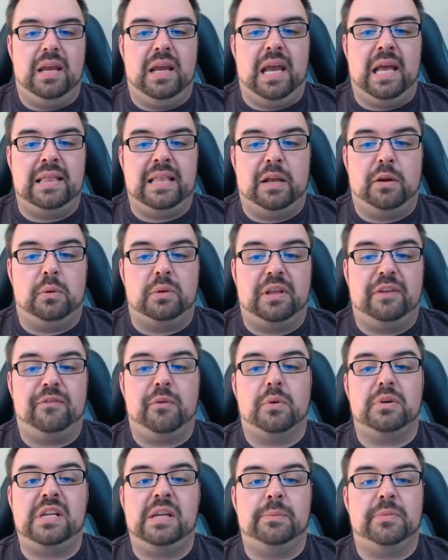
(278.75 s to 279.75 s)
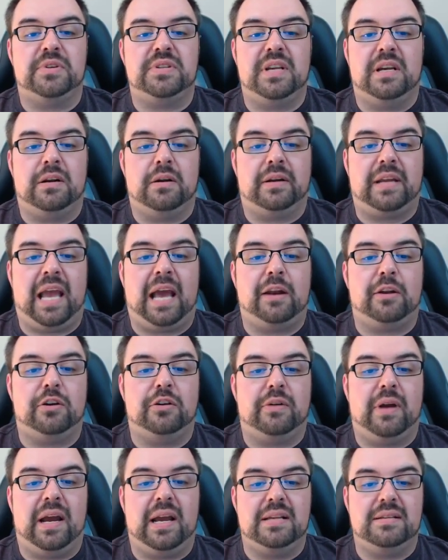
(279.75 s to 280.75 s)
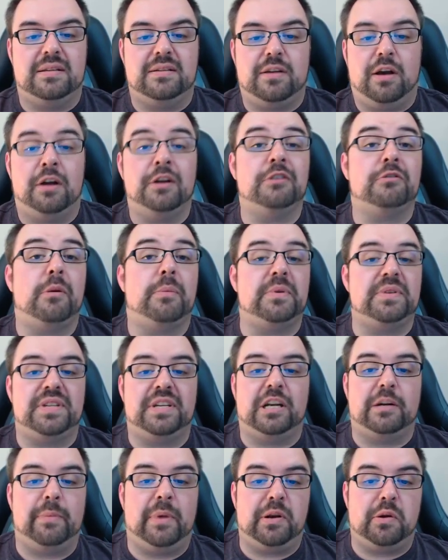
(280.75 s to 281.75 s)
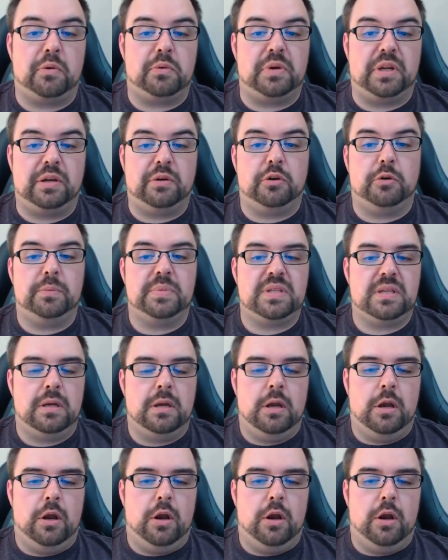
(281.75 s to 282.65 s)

and that only 14% are categorized as underrepresented minority groups.